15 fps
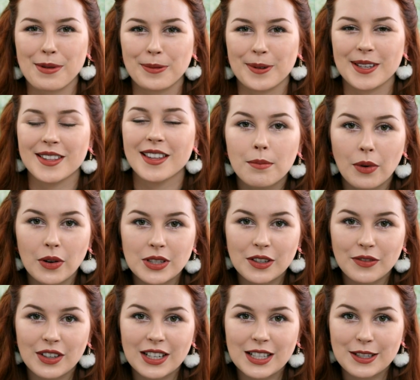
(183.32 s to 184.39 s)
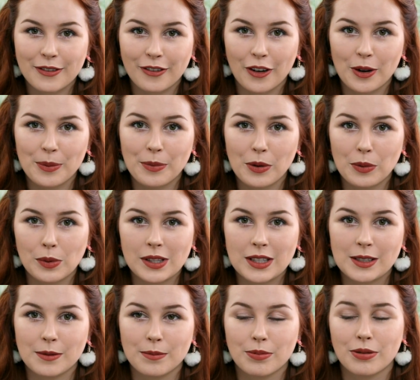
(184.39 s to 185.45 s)
with. Most of it is from
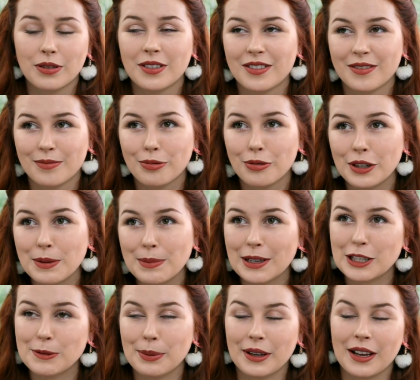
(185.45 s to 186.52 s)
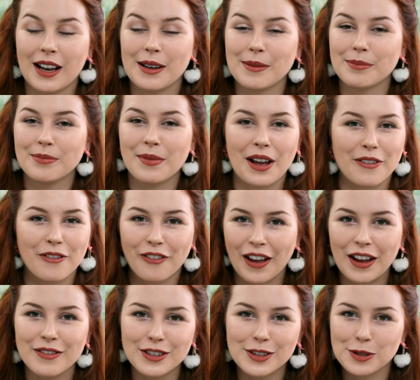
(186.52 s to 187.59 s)
what's pretty much become my
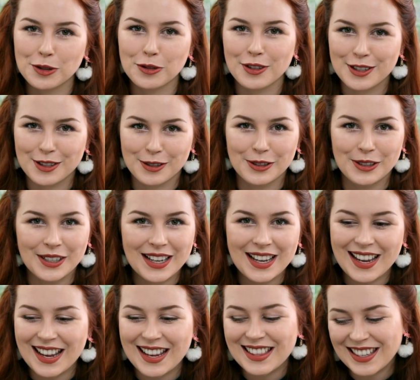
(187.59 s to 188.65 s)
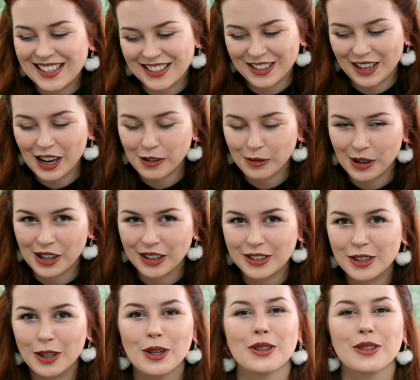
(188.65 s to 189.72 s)
favorite jewelry store in the entire
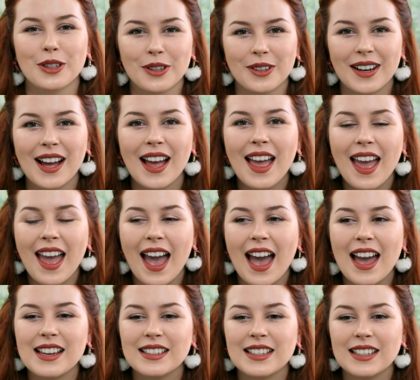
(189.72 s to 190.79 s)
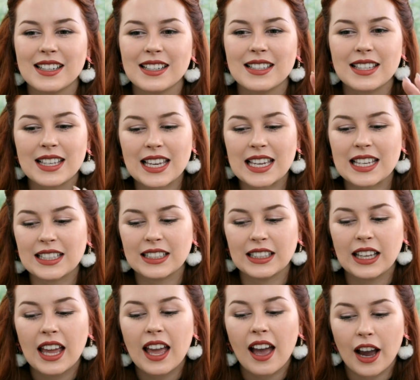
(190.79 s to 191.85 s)
world, Gondor, and it is in
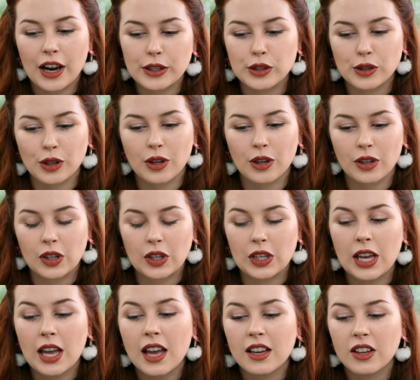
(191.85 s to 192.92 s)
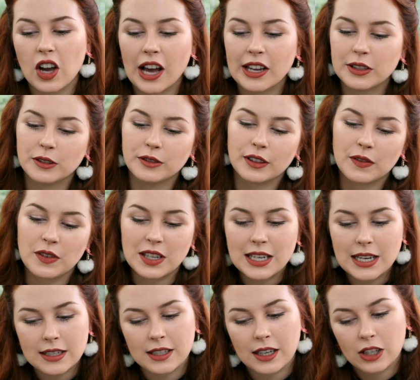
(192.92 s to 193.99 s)
Harajuku. Kind of, if you're
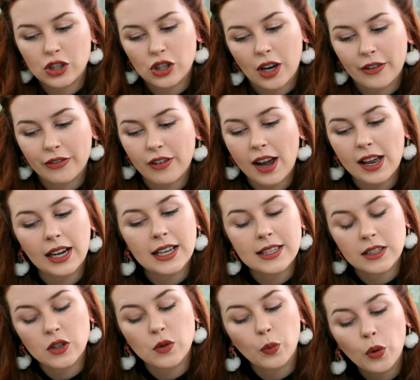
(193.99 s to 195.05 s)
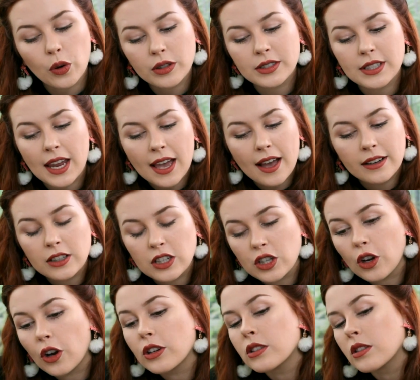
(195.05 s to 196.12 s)
near TGI Fridays and you walk down and you
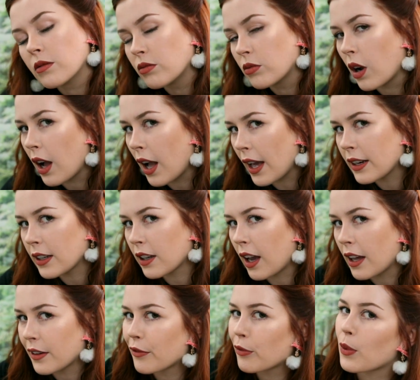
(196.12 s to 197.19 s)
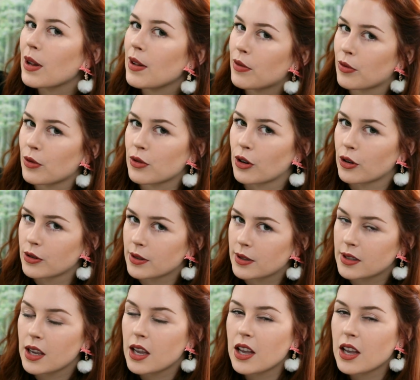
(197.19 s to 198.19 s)
go to the right and kind of weave through those